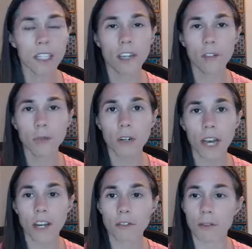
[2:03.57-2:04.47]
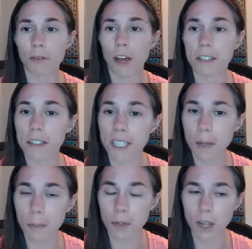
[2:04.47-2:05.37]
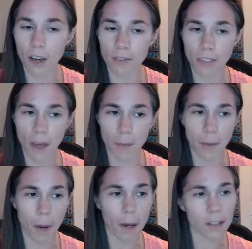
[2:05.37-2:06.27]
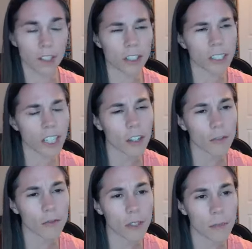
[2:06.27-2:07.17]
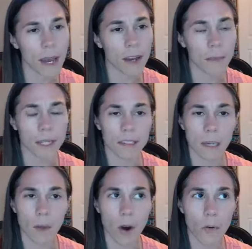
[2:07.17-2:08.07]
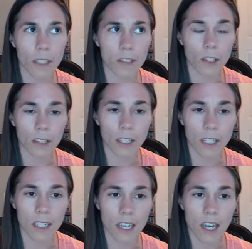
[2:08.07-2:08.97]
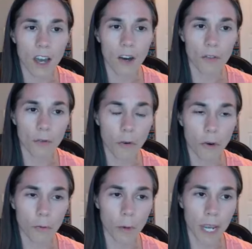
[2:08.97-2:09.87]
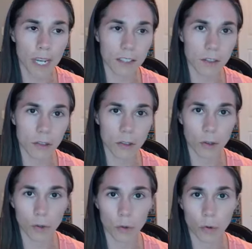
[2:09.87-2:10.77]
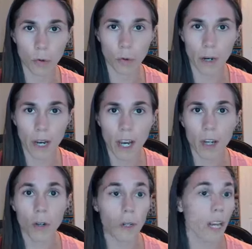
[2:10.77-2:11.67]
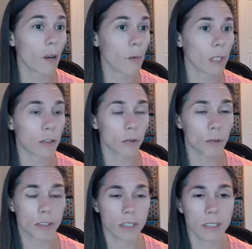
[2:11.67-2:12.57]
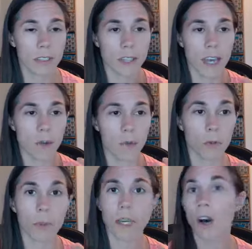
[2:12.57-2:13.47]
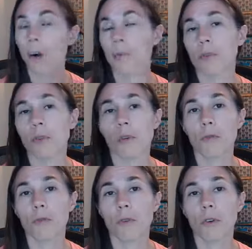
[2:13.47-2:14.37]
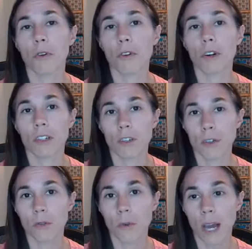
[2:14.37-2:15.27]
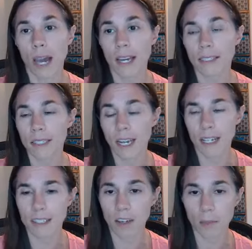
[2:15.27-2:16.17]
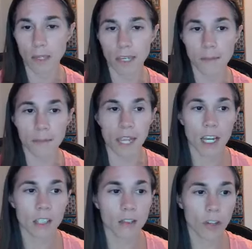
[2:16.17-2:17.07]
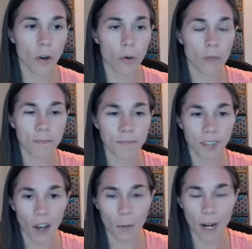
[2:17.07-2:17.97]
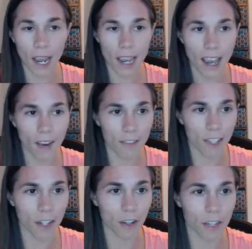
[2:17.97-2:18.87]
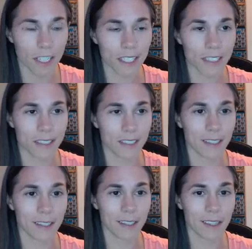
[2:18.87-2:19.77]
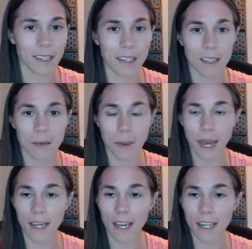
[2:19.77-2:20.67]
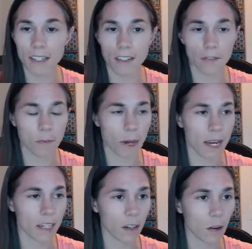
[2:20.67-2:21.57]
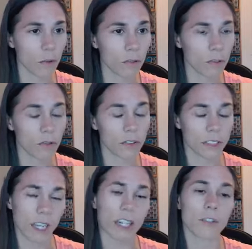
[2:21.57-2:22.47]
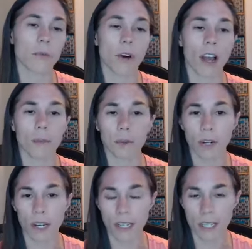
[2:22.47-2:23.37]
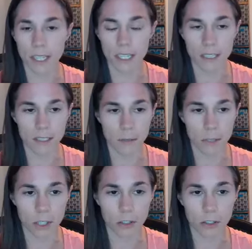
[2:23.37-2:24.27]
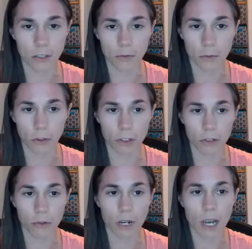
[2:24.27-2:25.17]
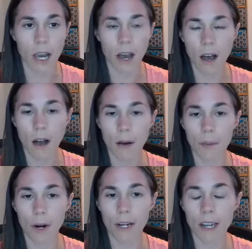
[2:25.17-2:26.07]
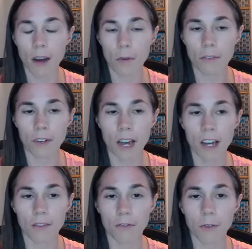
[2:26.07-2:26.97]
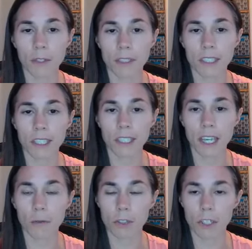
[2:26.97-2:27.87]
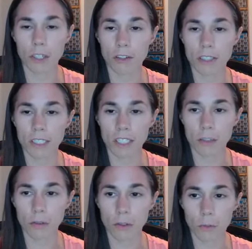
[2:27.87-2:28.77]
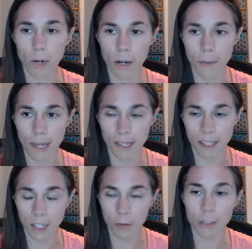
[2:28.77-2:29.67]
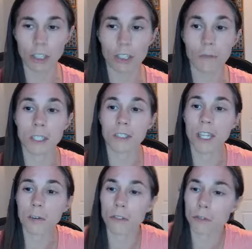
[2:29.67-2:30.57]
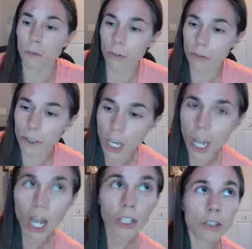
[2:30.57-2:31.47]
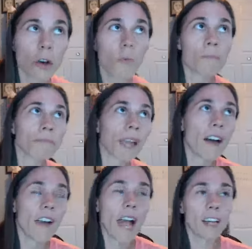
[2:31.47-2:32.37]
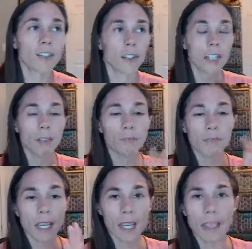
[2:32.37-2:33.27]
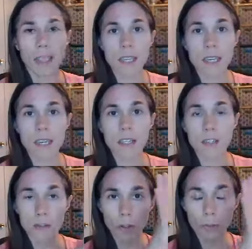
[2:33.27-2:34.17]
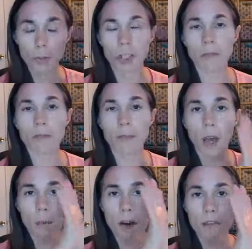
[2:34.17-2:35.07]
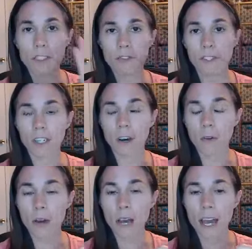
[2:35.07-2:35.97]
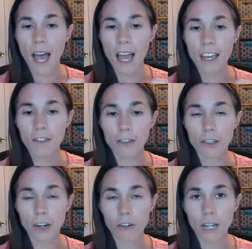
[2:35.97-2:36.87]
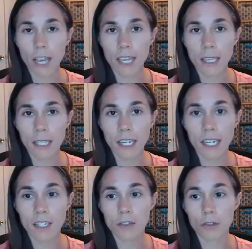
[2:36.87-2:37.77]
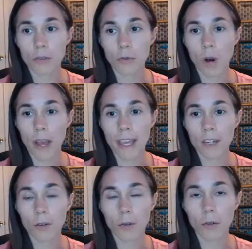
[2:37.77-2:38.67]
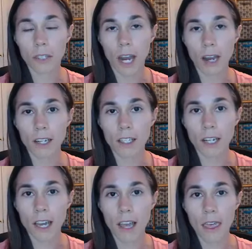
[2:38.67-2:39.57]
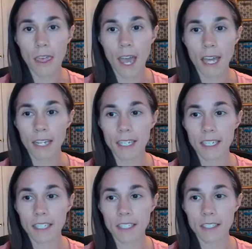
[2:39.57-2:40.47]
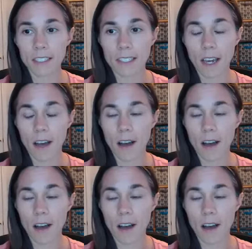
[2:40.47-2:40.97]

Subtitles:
give you a kind of a sample of them just to get your feedback, because I'm always looking for ways to create resources that will be helpful for you as an SLP. So what I have here is in the back end of my own Google Slides where I'm creating these materials for you. Right now we've got fluency, language and literacy, social pragmatic language, and speech sound disorders. So I've actually, in the description above this video, I have shared a link to a Google Doc that is